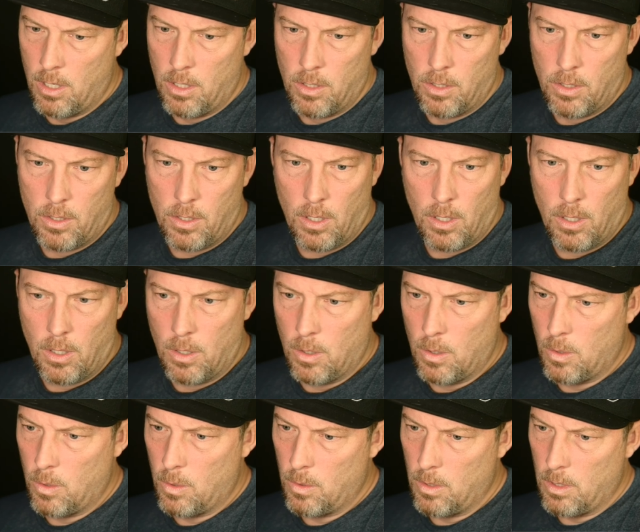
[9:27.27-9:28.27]

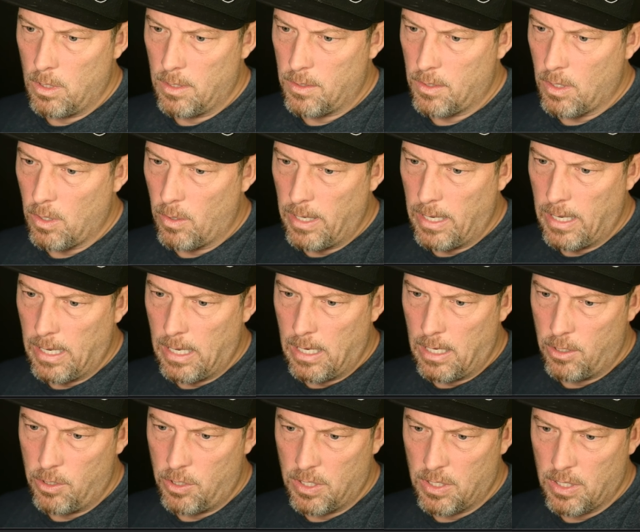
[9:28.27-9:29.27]
So let's go ahead
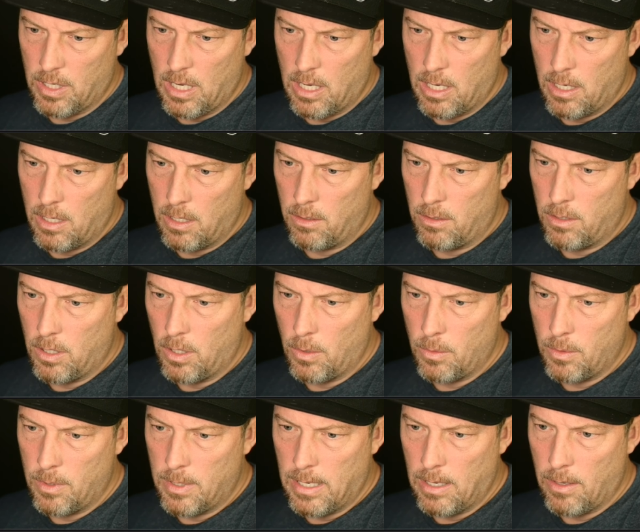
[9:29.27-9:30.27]
and just kind of
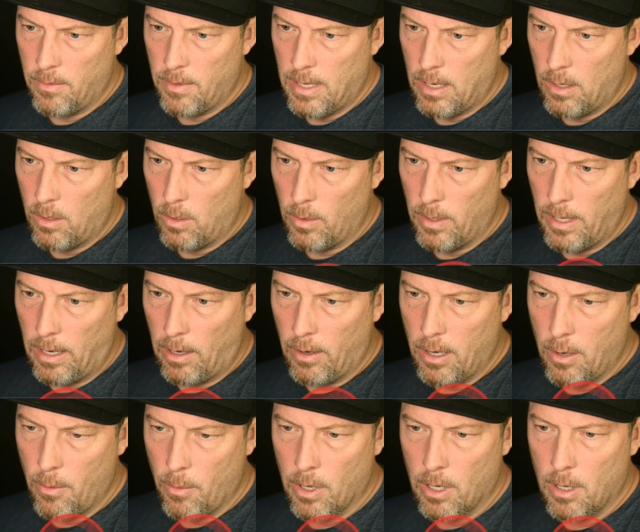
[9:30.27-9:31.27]
tone down that whole
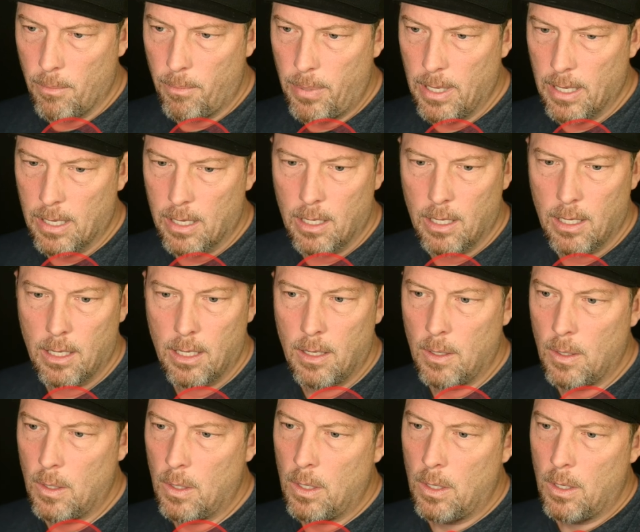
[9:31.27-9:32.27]
area. We're going to pick a
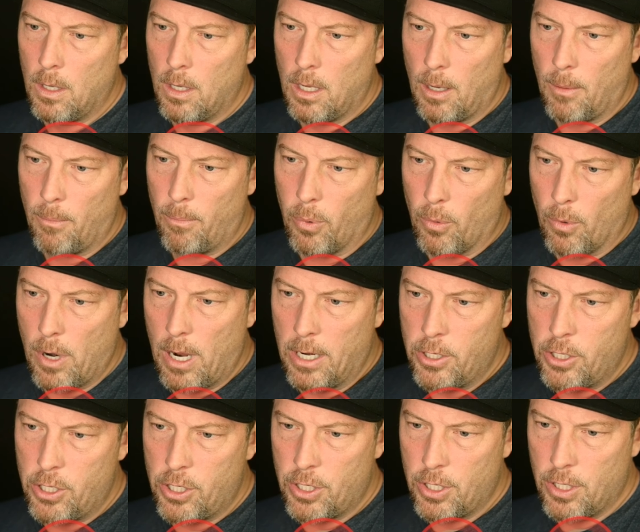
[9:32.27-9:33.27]

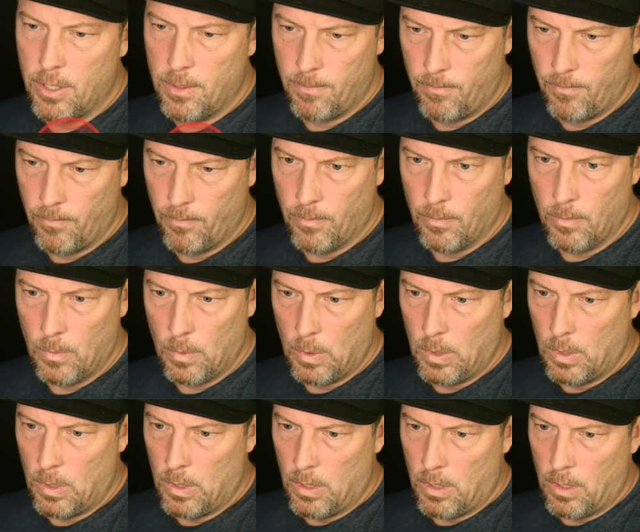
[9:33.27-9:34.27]
brush.
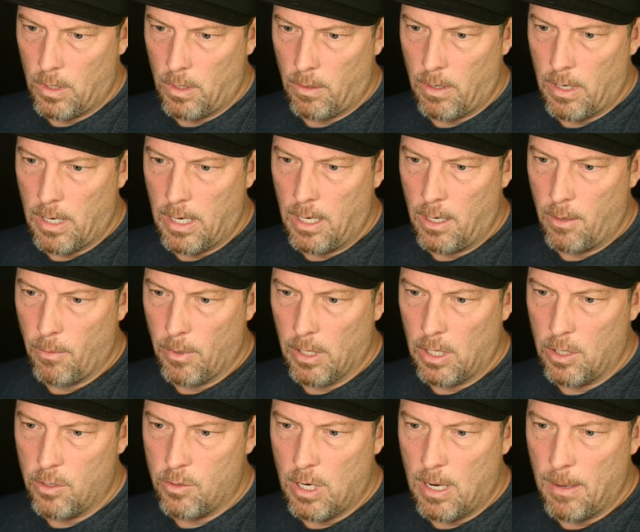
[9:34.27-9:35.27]
All right, and we're
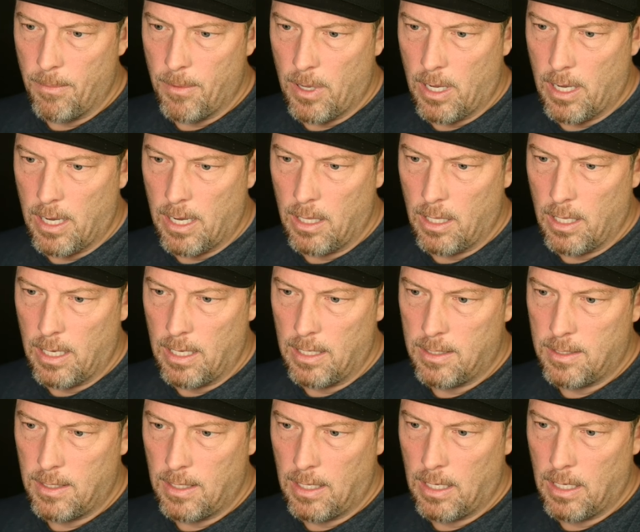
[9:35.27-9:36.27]
going to drop the
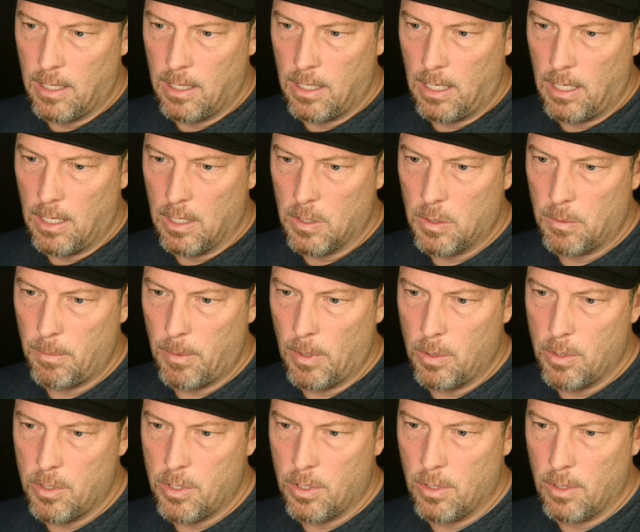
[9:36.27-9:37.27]
highlights and the
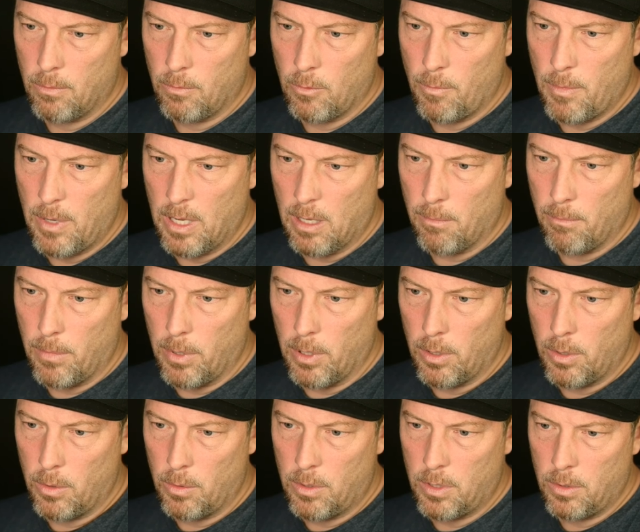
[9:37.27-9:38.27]
exposure, and we'll make it
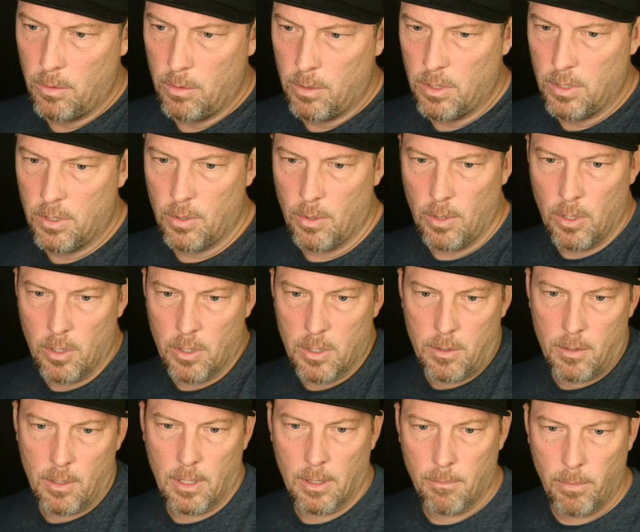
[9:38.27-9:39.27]
blue too, just so it
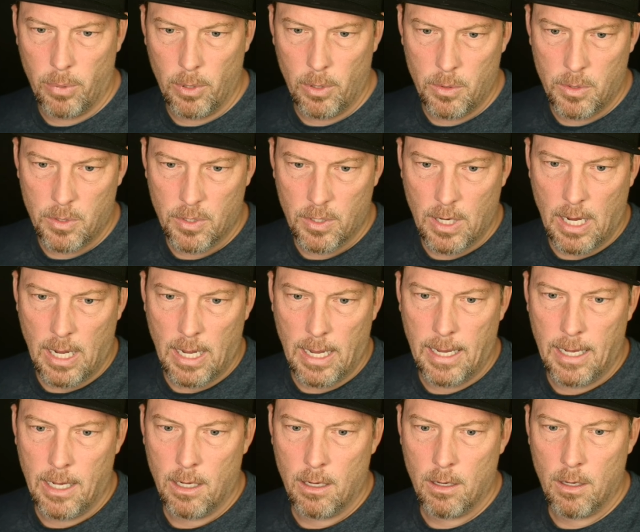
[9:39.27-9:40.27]
looks like blue
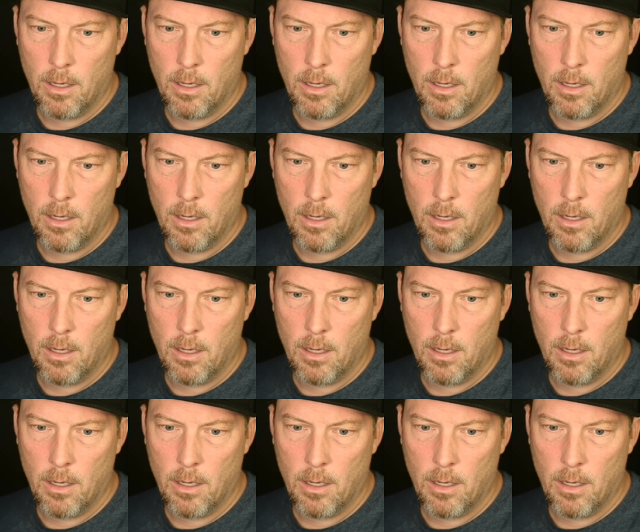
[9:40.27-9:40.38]
sky.